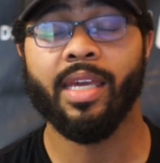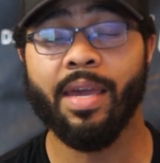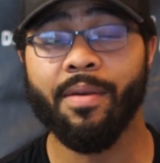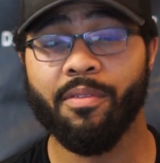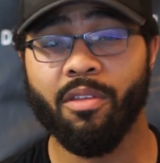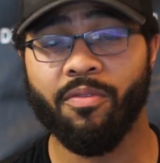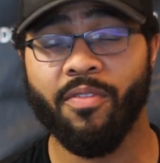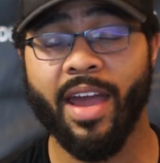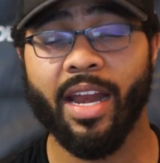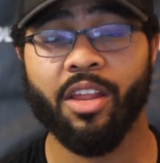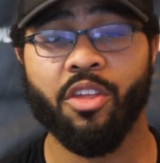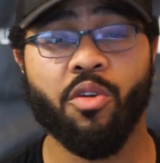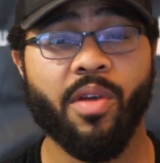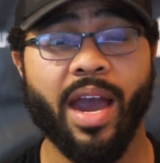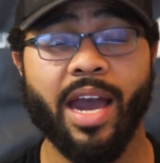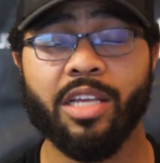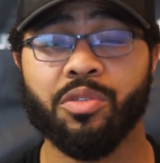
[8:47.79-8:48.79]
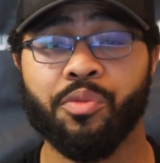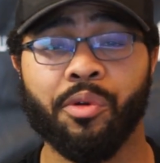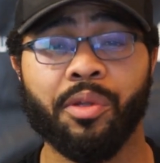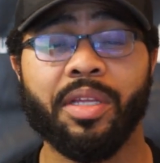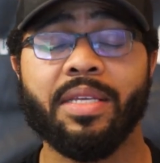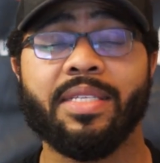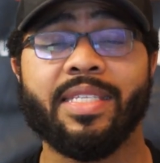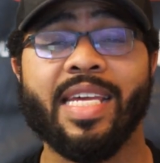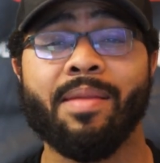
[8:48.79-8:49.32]
Given the fact that you guys
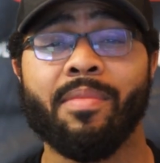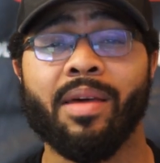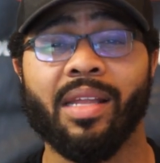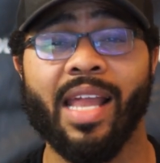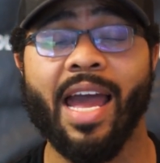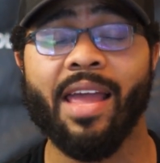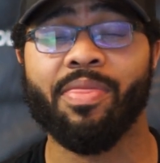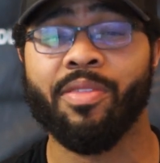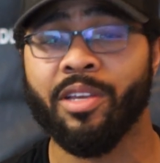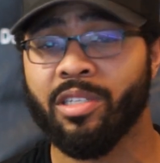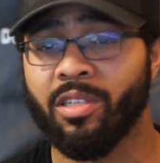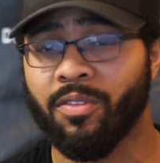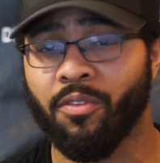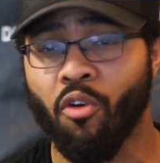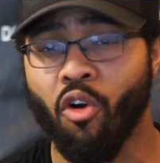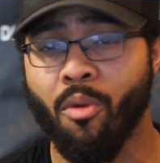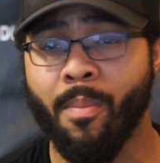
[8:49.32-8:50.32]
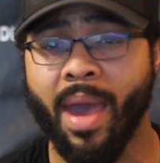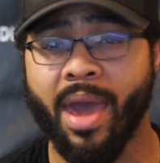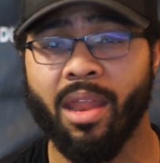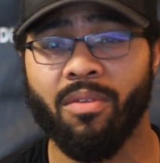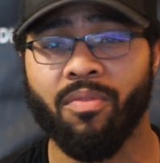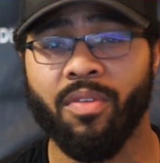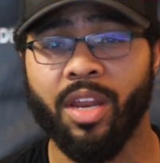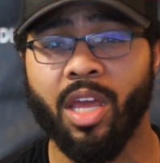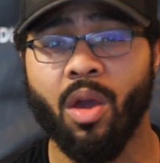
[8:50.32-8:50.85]
really seem to like this format
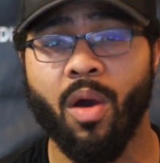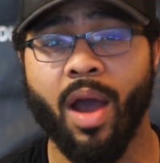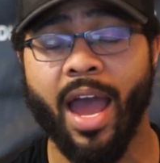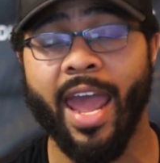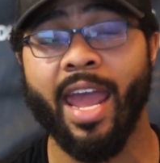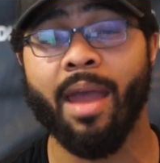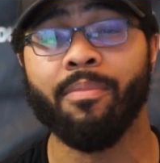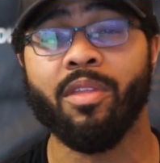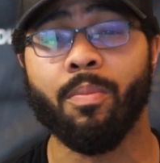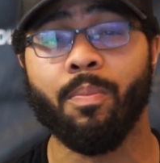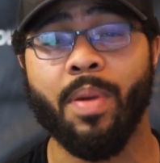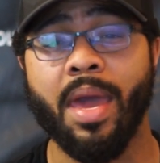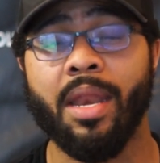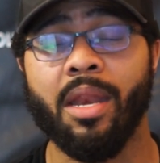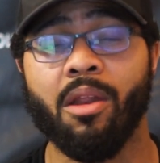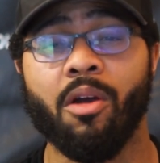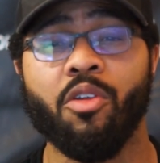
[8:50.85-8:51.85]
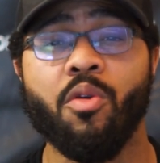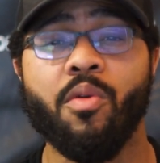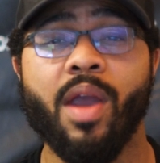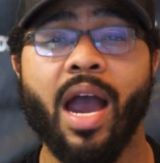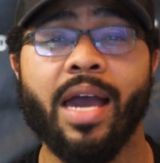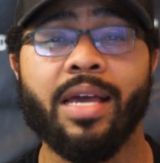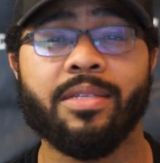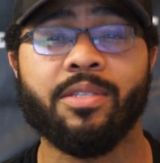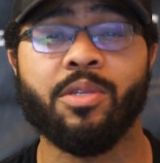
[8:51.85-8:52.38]
of video, I am dependent on you
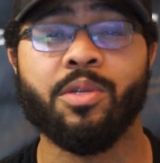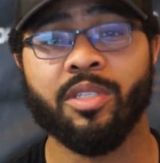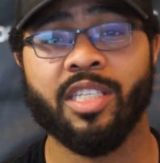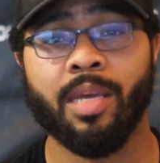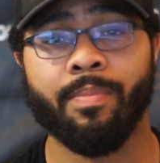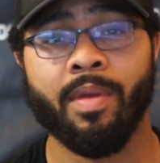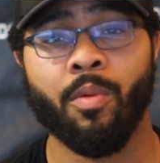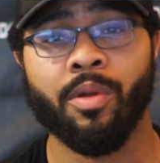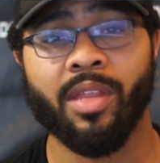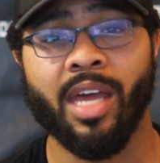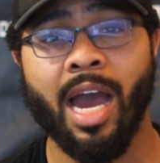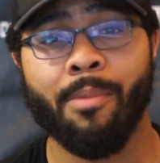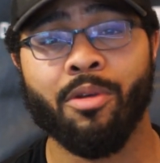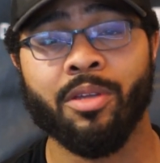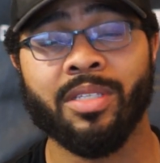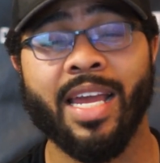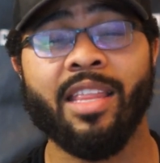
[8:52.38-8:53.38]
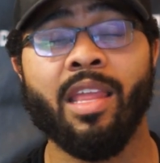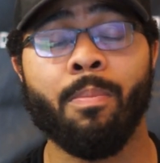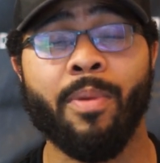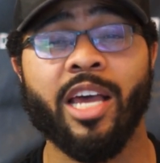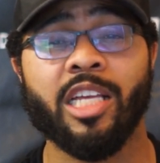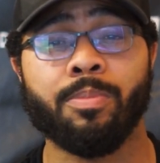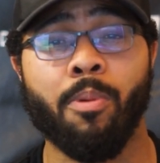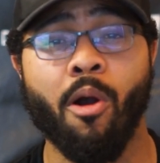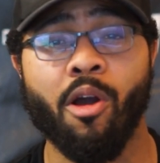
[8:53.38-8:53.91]
guys to present me with options. And the
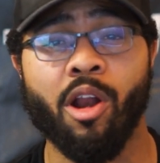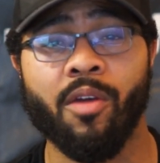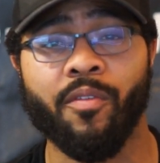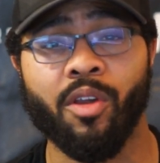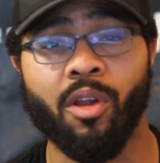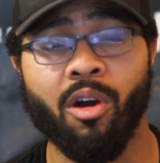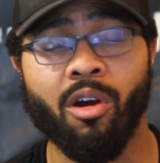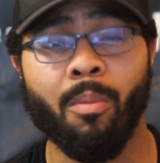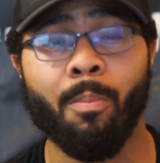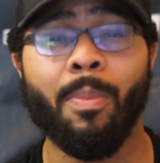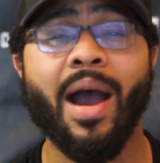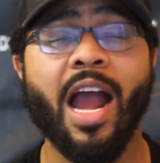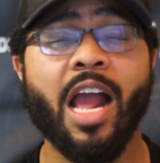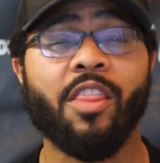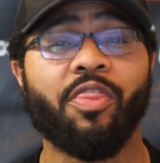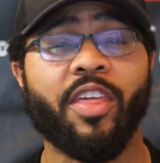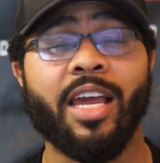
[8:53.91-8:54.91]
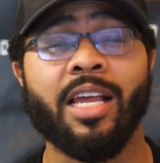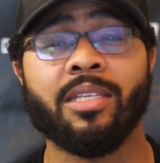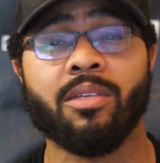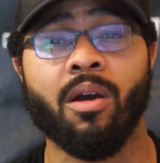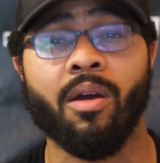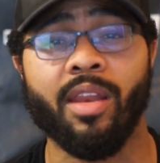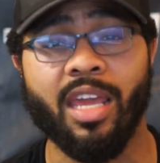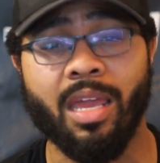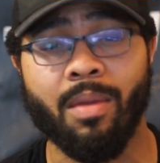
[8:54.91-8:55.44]
best part of it all, buying things
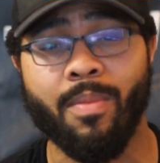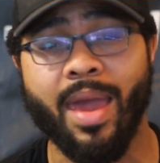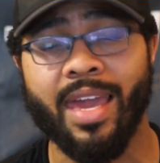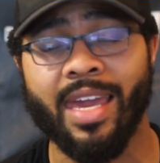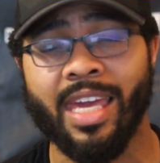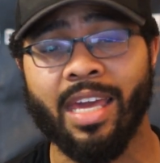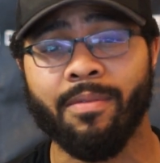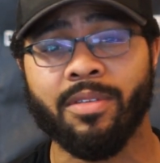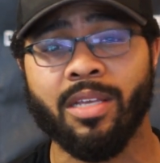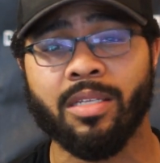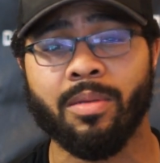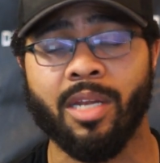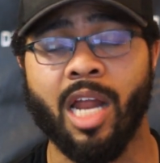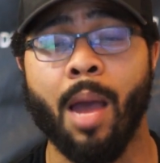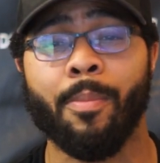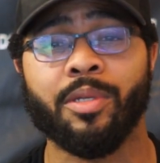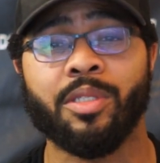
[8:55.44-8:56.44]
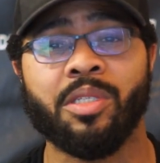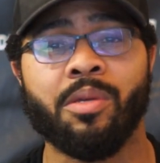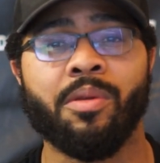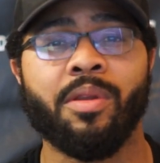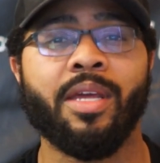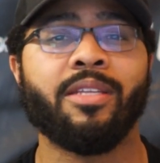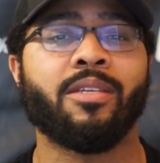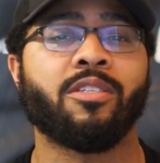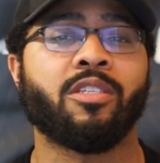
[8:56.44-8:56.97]
on eBay gives us an
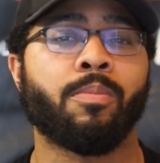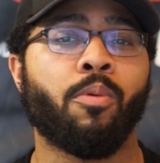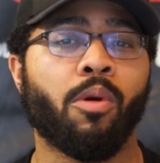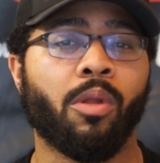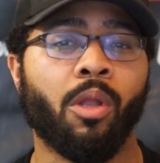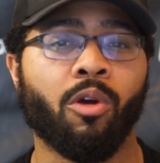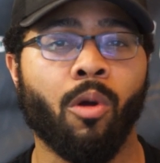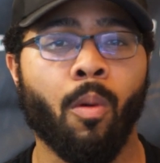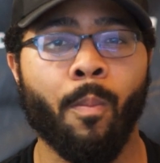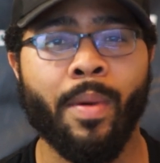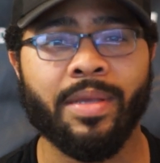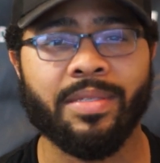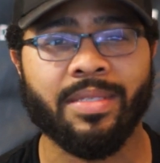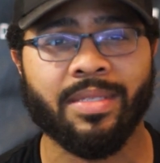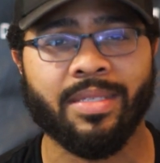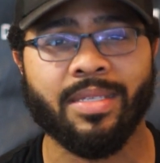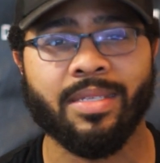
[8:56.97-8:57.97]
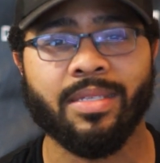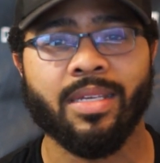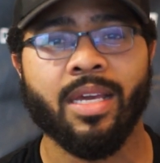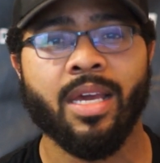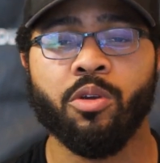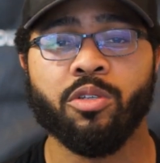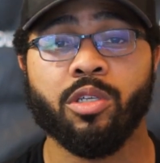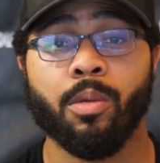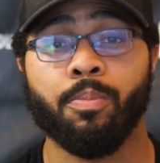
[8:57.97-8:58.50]
opportunity to support local businesses,
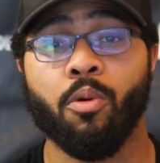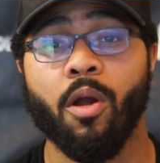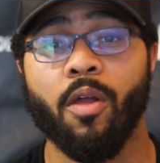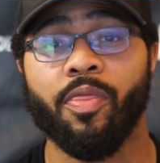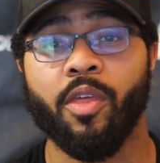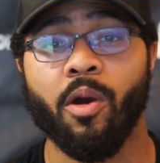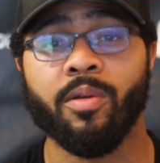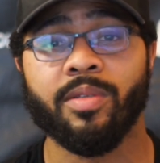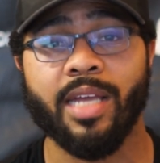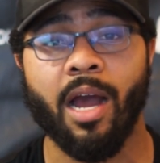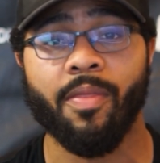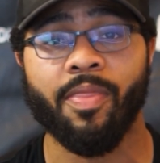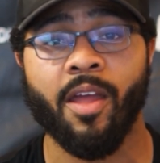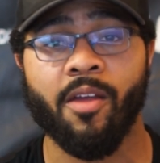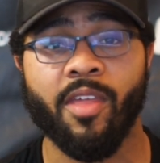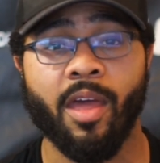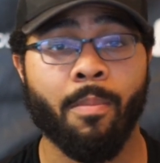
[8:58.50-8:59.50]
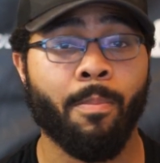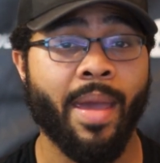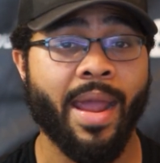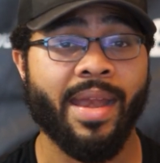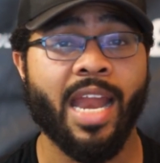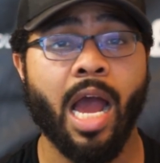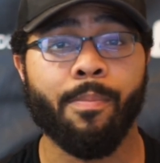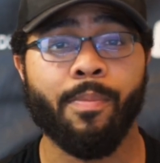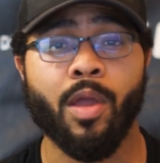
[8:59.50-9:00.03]
to support those out there that may
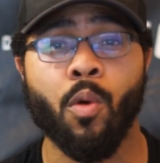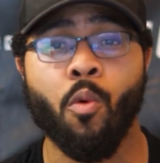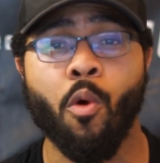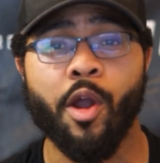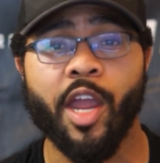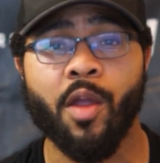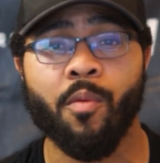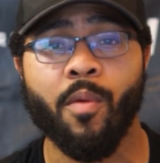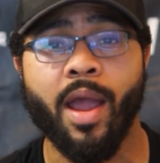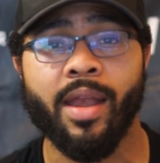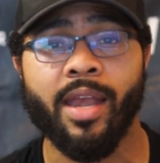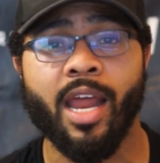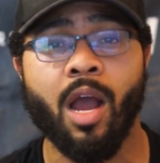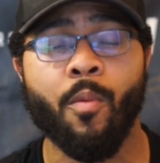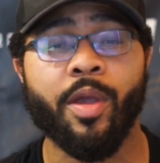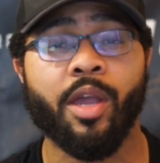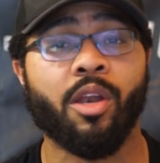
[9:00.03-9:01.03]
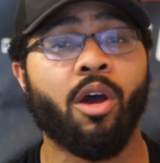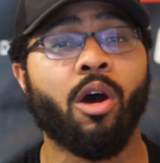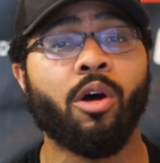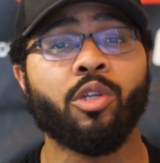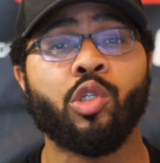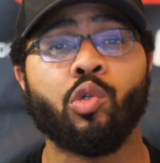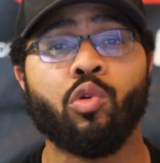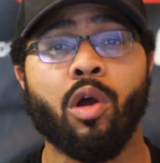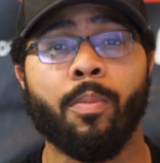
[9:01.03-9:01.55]
not be working right now. We can
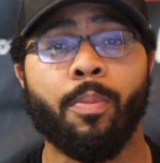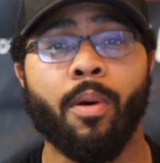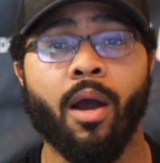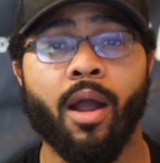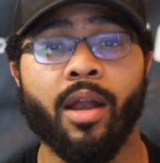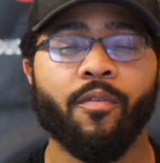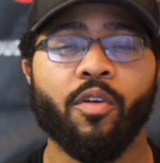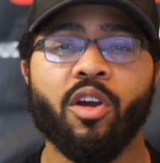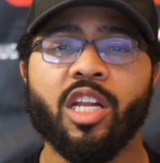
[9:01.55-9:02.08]
all do our part. If we're